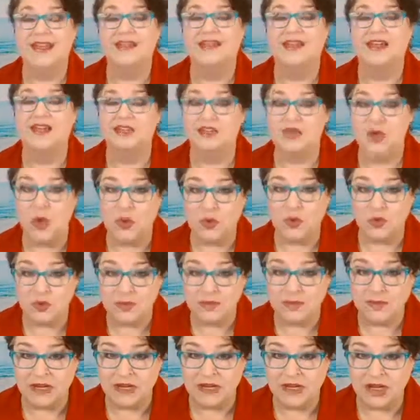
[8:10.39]
They
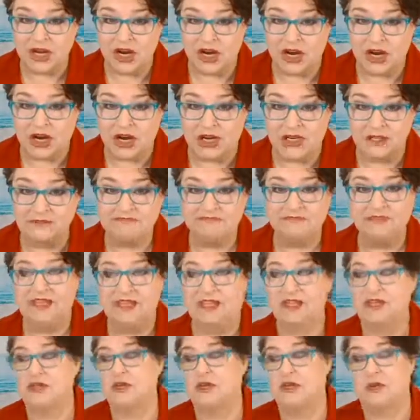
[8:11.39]
totaled my car,
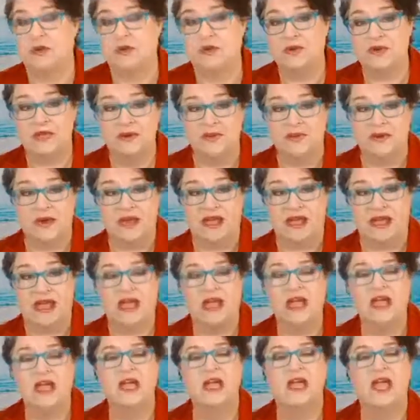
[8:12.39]
towed it
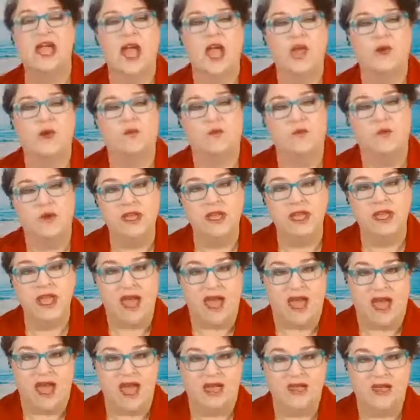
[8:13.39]
away, and we
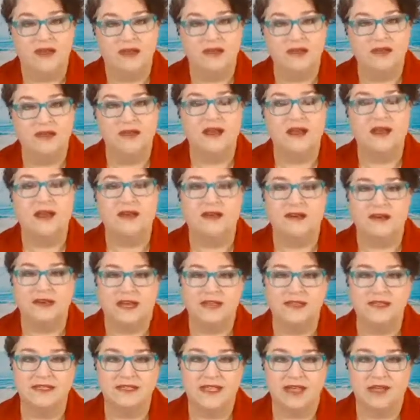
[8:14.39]
had a
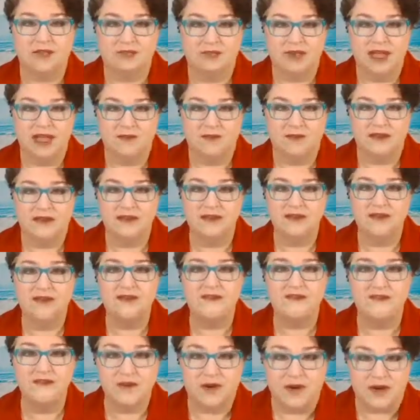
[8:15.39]
nice down payment
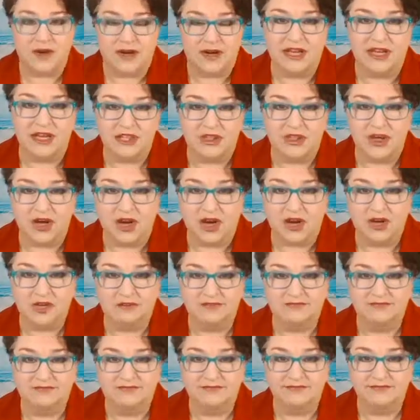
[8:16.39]
for our next car.
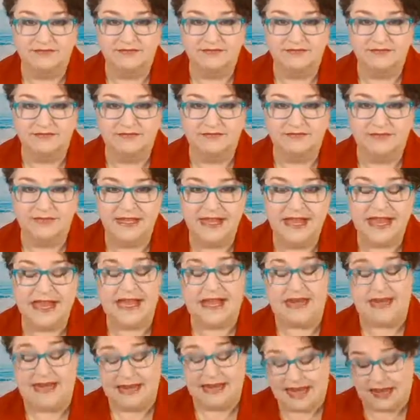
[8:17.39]

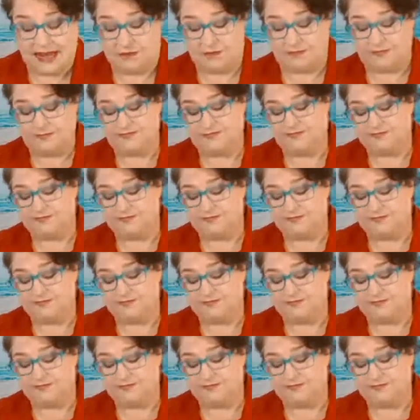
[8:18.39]
Now,